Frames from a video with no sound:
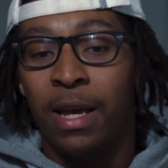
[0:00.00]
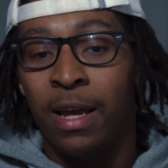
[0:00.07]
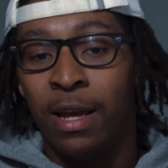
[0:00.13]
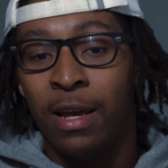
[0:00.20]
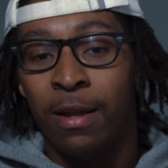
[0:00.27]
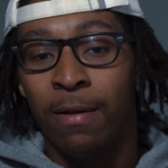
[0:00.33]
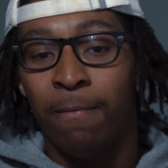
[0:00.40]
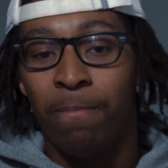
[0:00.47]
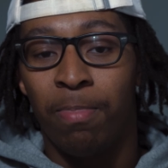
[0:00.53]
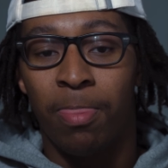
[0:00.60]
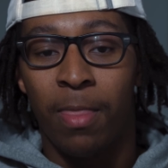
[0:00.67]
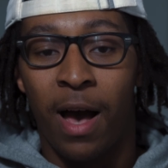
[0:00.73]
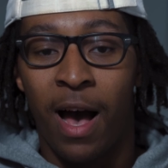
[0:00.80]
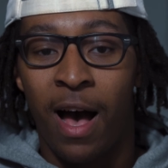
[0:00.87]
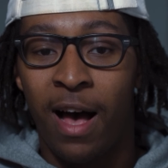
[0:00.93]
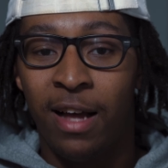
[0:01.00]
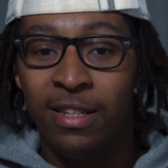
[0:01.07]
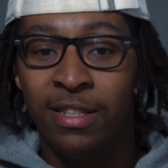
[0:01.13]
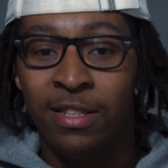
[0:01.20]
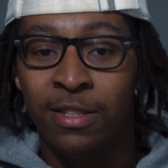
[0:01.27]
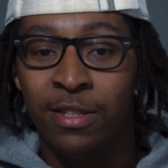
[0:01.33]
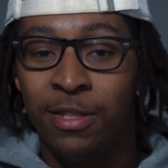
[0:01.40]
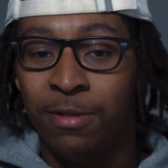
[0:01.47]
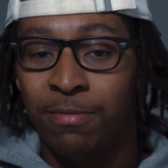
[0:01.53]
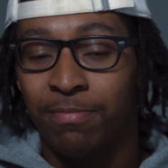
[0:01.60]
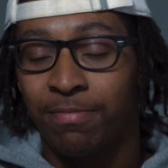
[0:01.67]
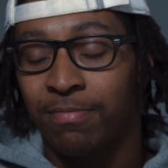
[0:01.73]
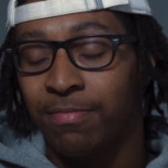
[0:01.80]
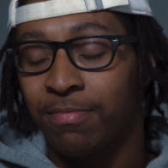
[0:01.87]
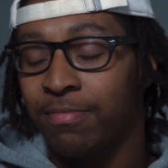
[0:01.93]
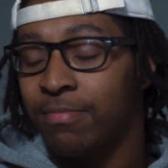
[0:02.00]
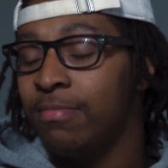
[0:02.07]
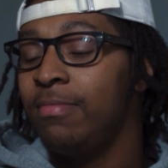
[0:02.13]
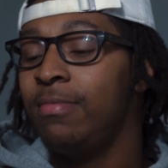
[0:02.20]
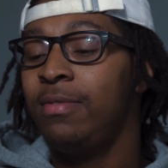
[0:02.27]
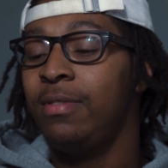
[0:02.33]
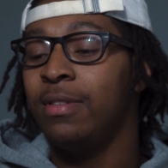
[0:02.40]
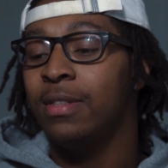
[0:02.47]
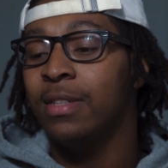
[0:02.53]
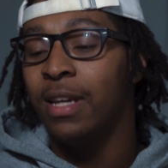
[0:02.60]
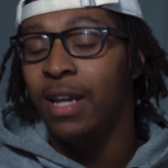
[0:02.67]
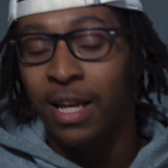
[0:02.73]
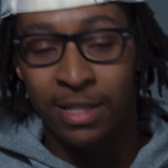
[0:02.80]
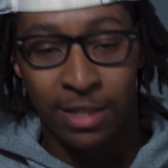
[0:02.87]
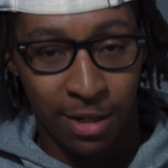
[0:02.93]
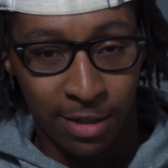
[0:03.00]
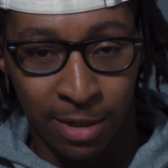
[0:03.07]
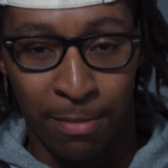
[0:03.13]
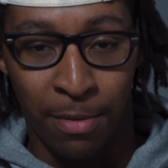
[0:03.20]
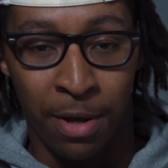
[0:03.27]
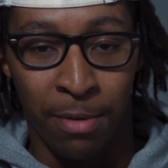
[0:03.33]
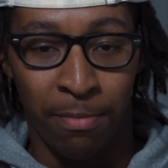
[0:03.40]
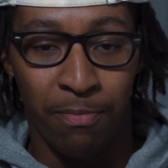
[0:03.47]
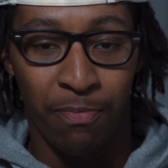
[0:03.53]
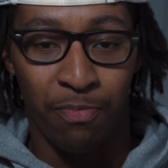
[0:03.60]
And honestly, it's because I'm him.